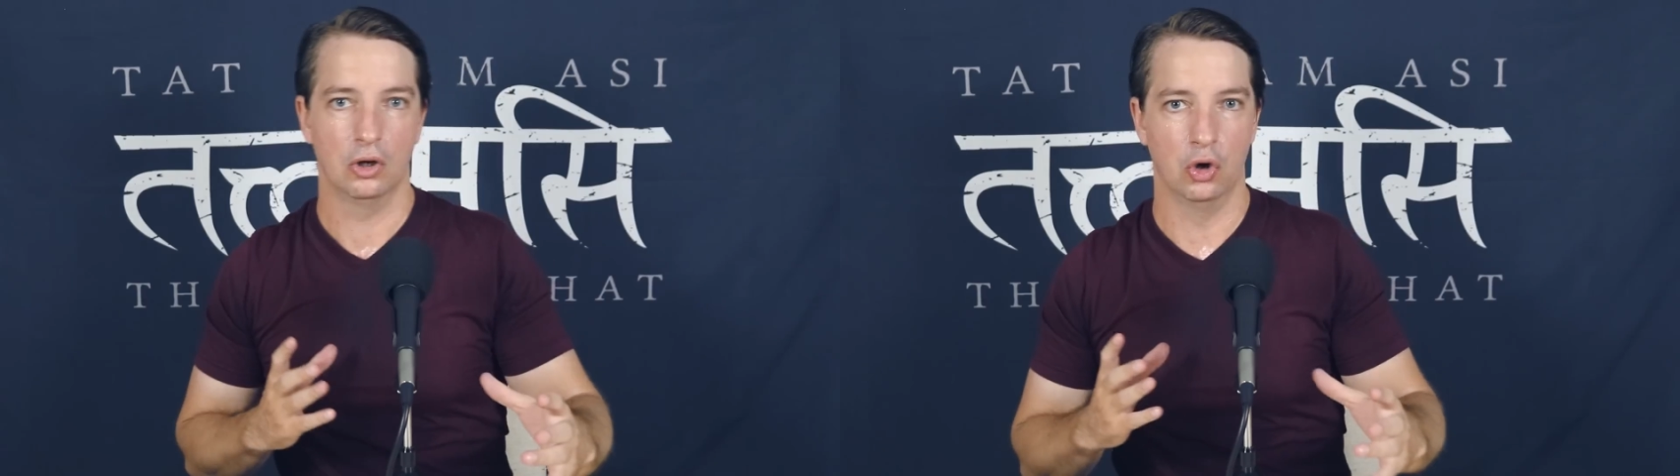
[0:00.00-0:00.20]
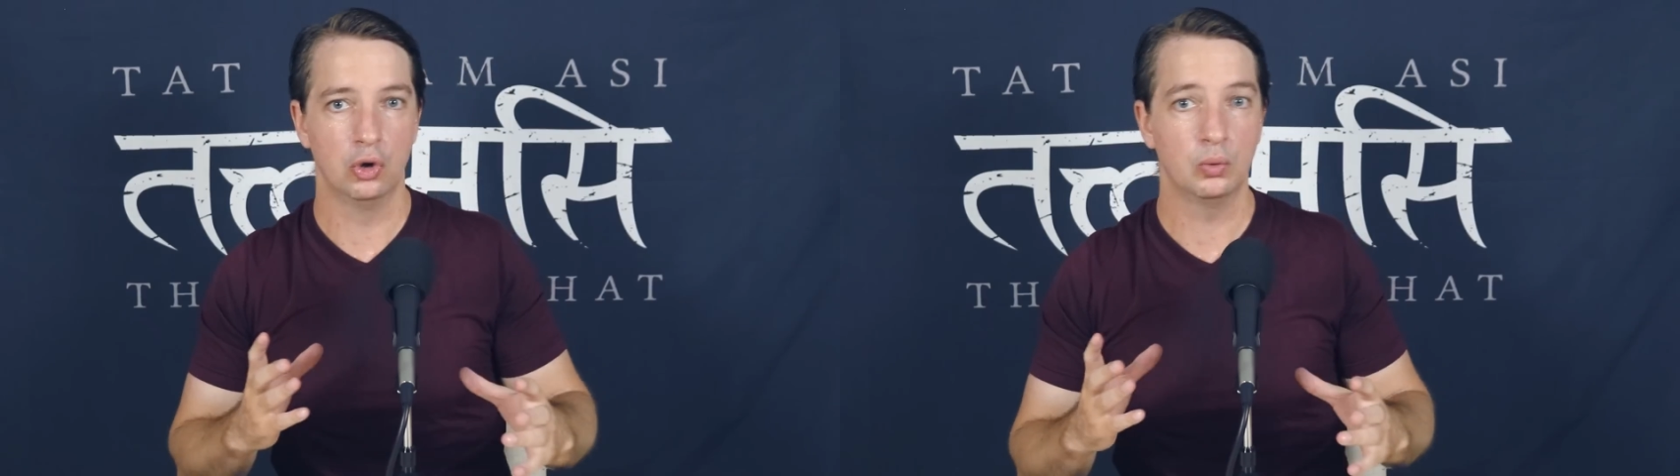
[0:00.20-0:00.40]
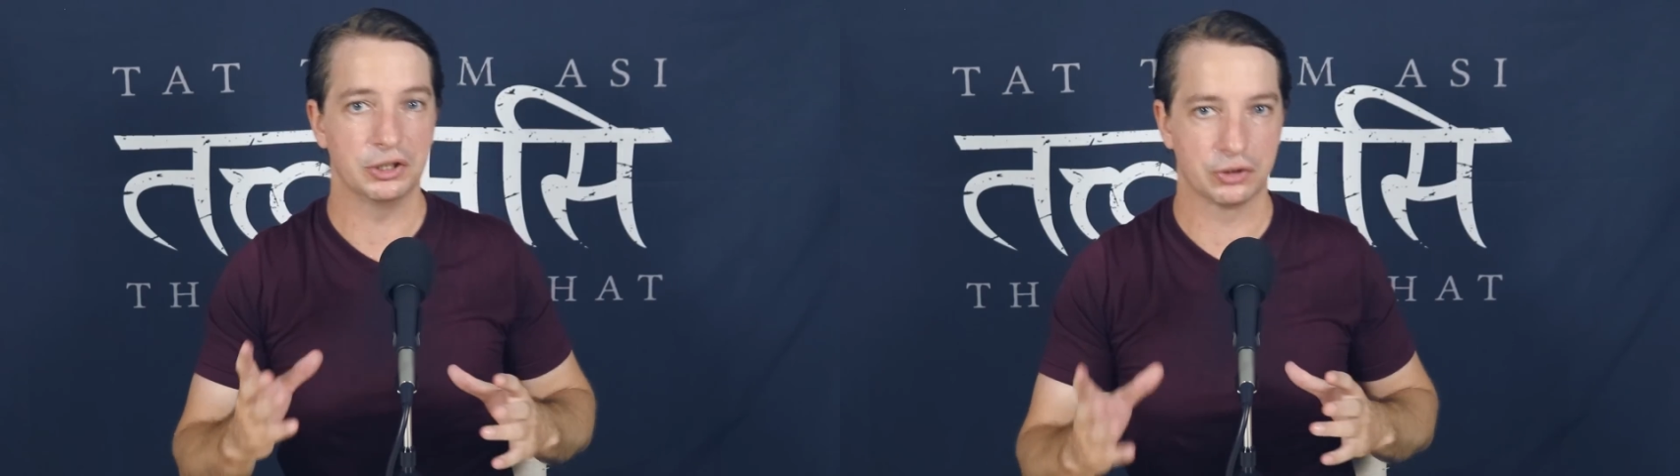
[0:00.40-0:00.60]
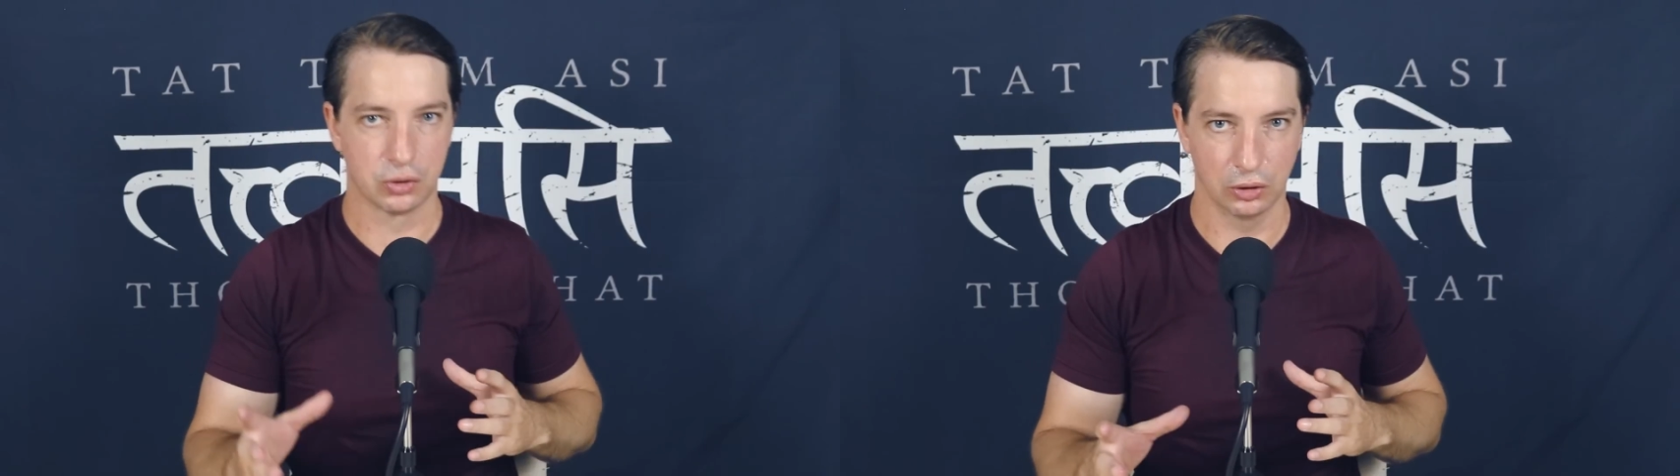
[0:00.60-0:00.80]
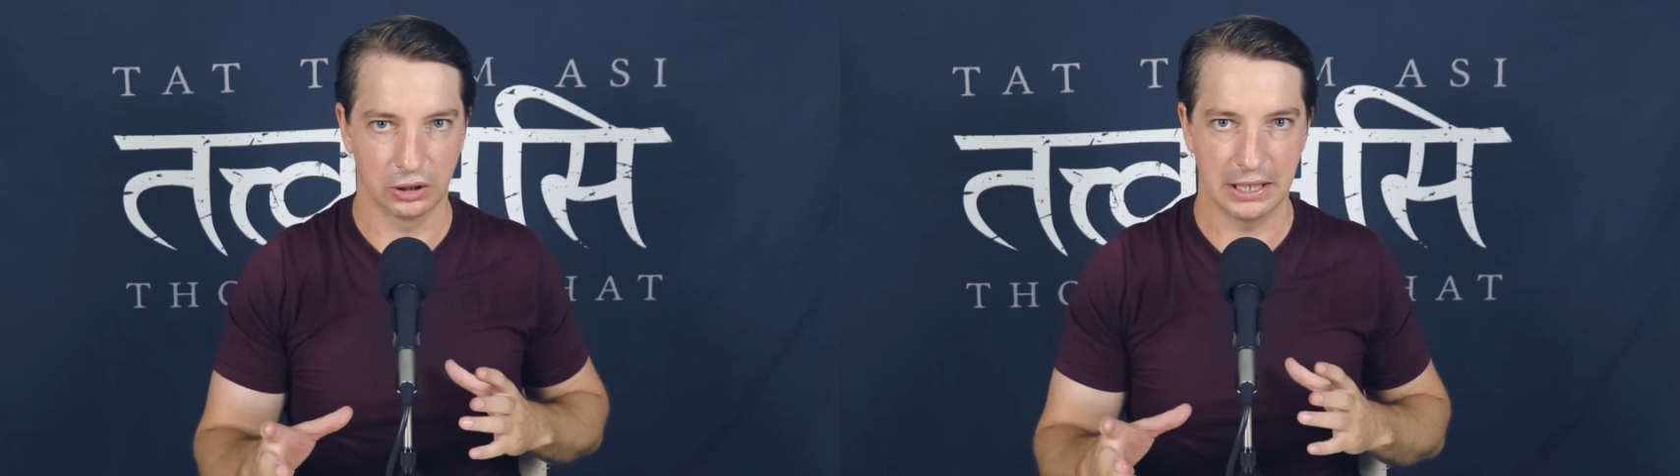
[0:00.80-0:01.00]
who we
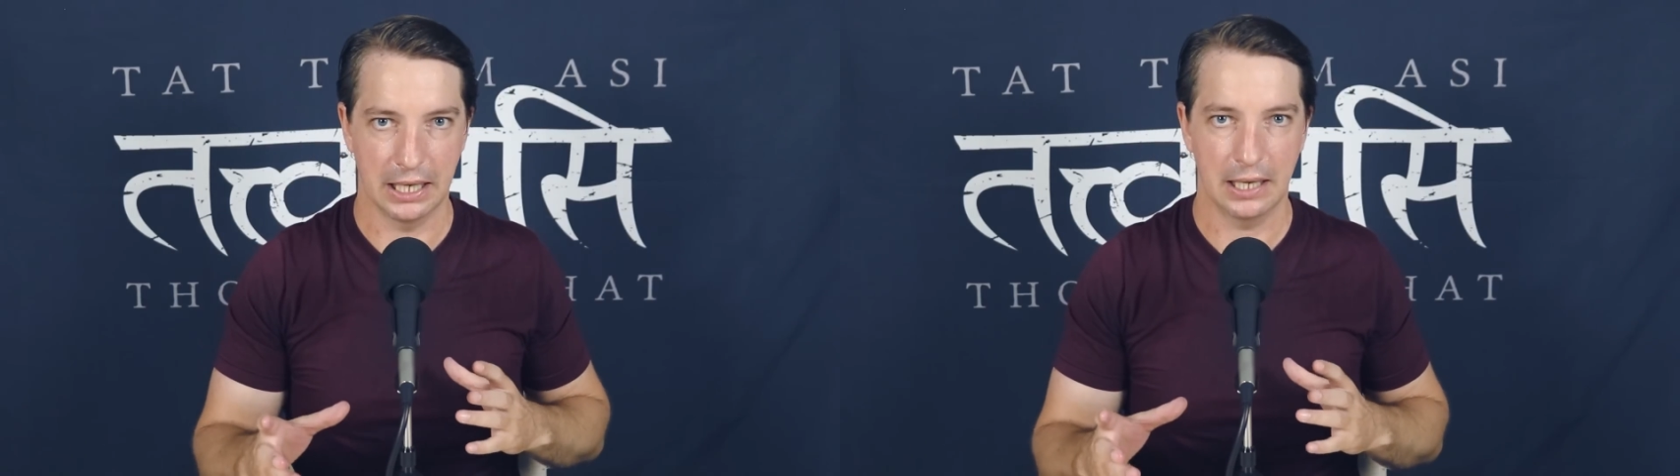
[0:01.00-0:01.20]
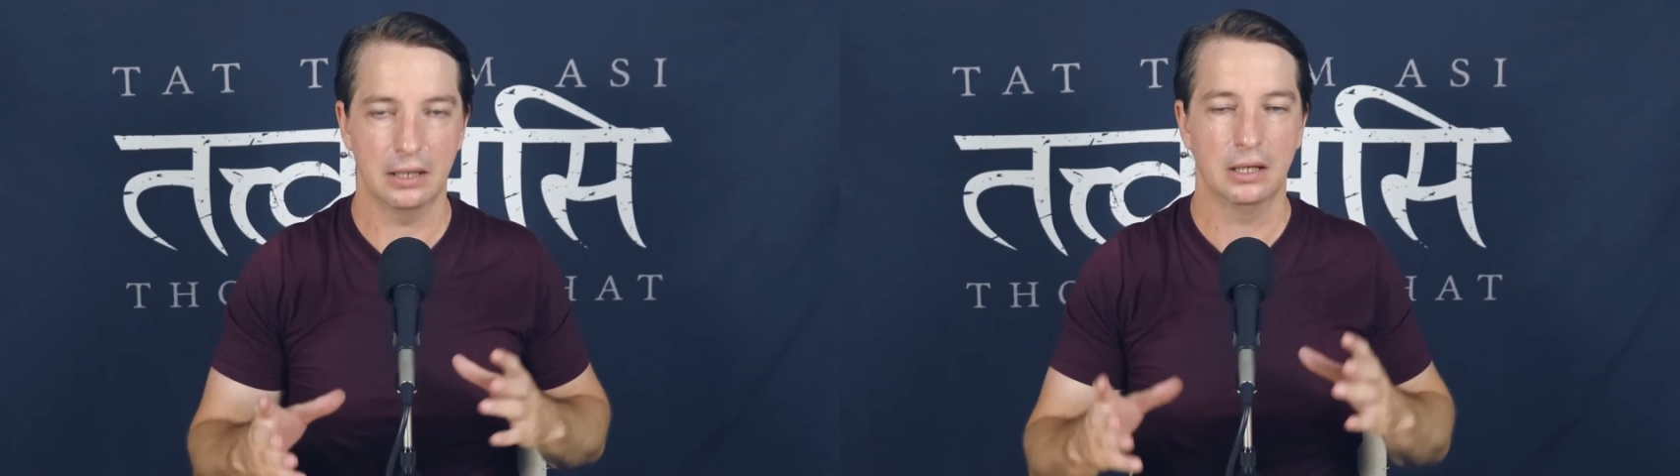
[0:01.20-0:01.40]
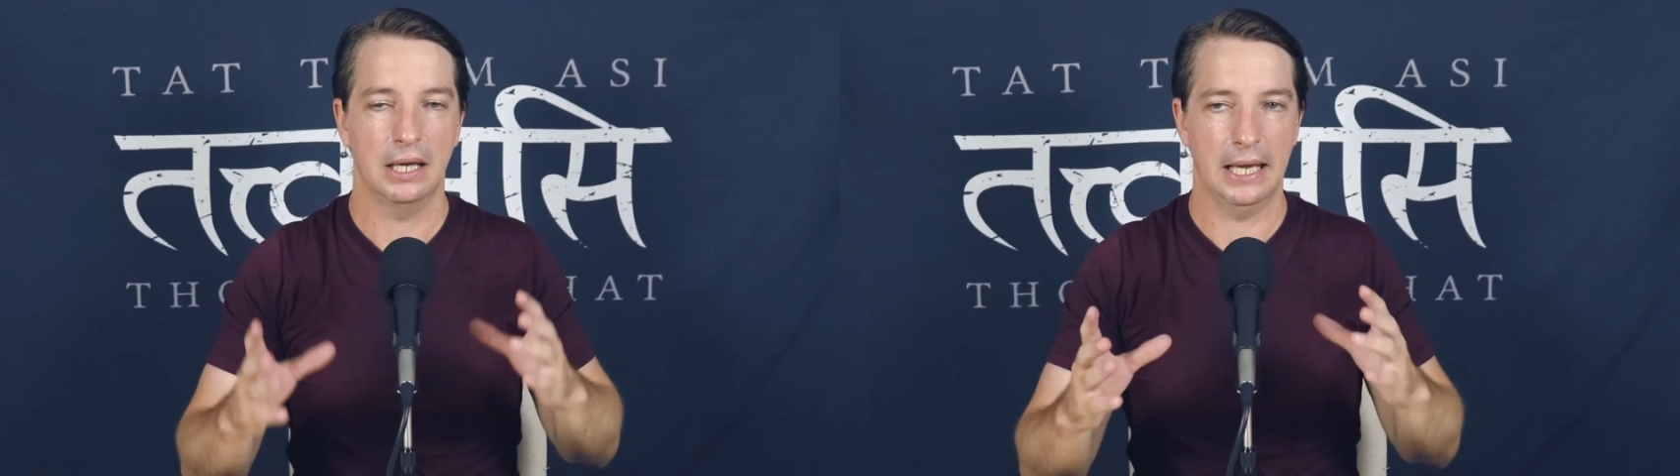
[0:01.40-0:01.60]
truly are